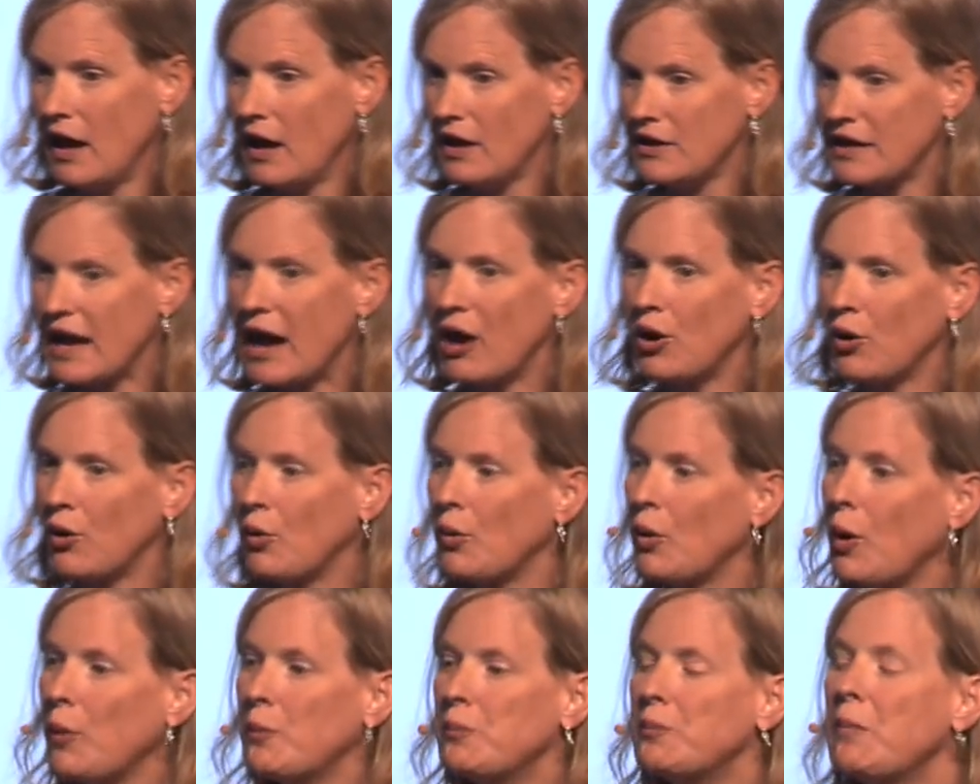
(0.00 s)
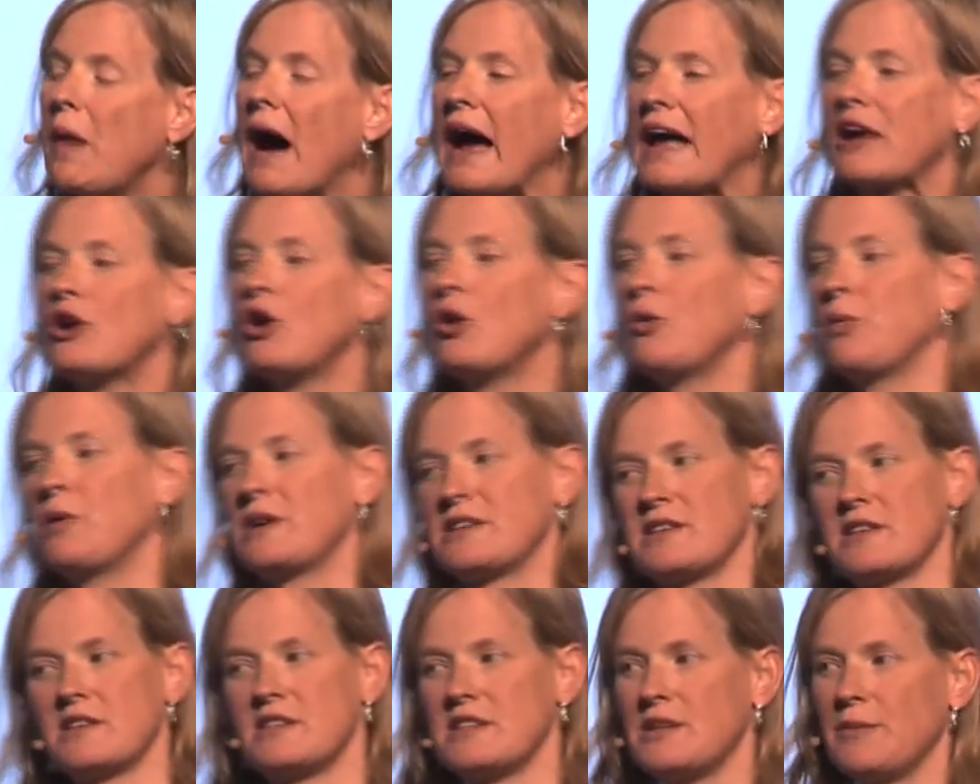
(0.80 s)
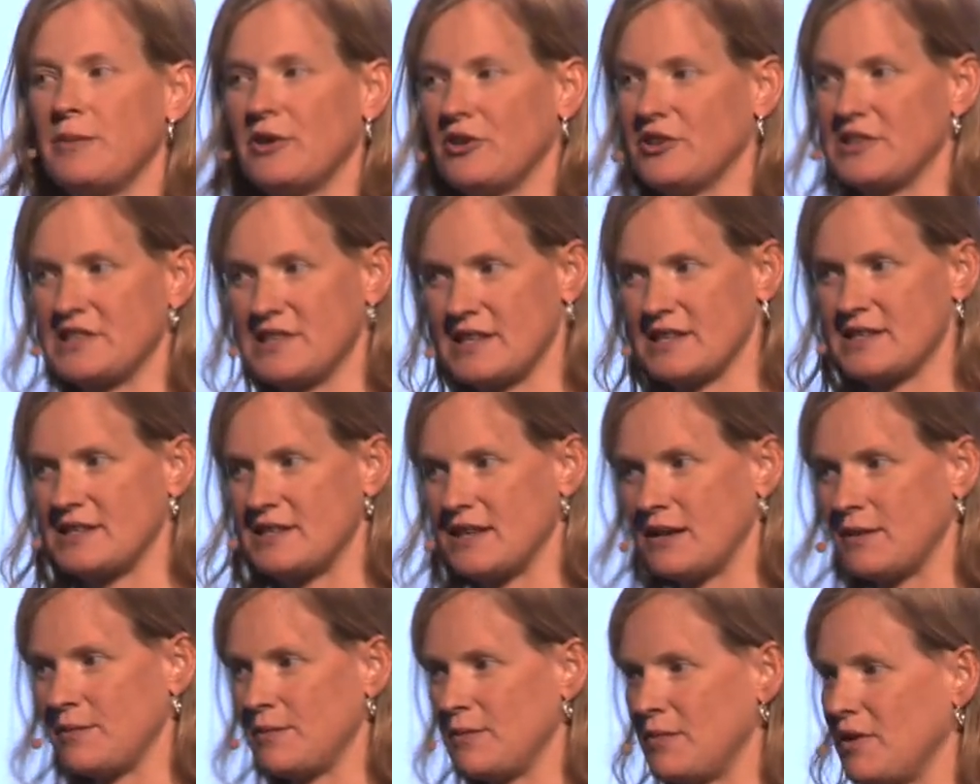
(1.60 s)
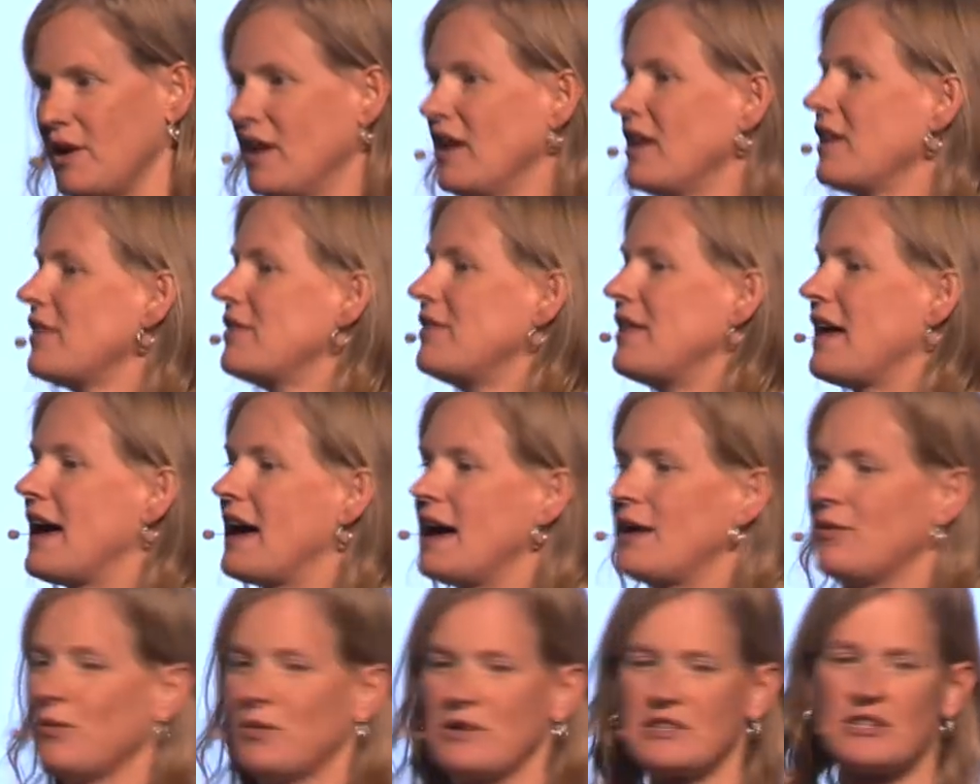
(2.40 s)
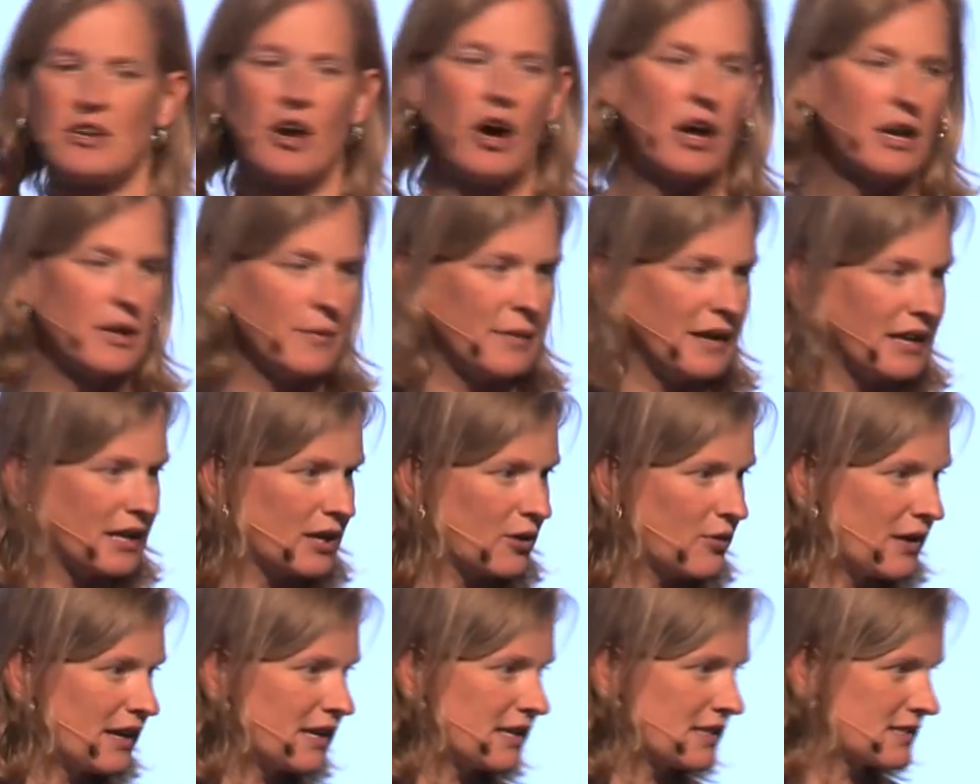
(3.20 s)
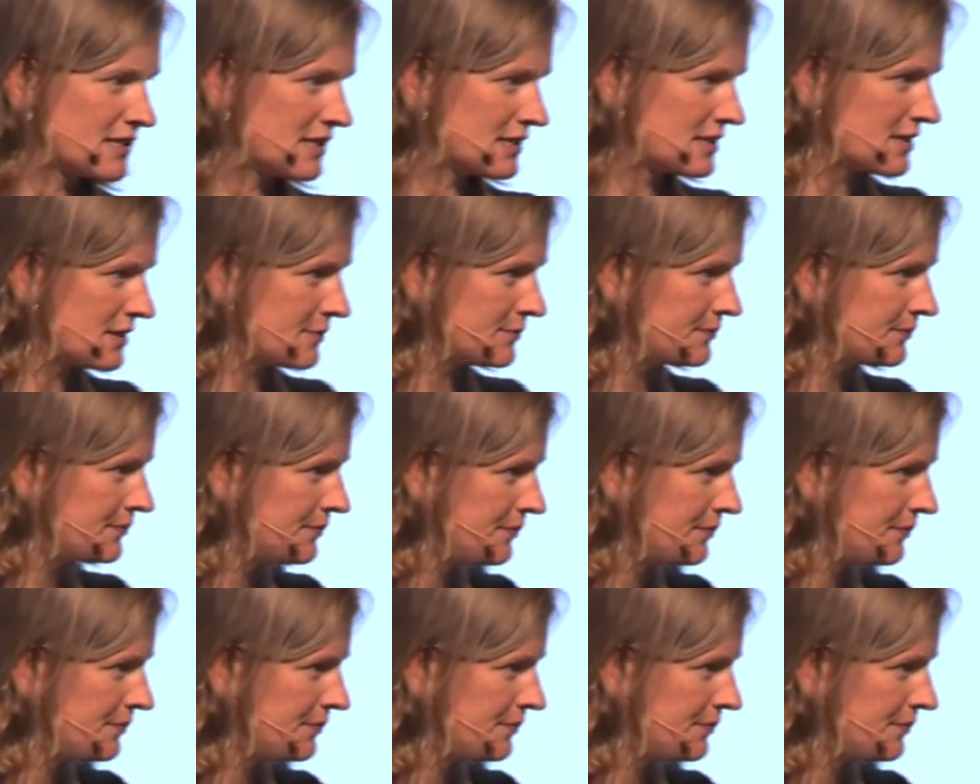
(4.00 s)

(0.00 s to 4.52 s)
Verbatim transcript: Now, my goal wasn't to build a system that was an automated grading system.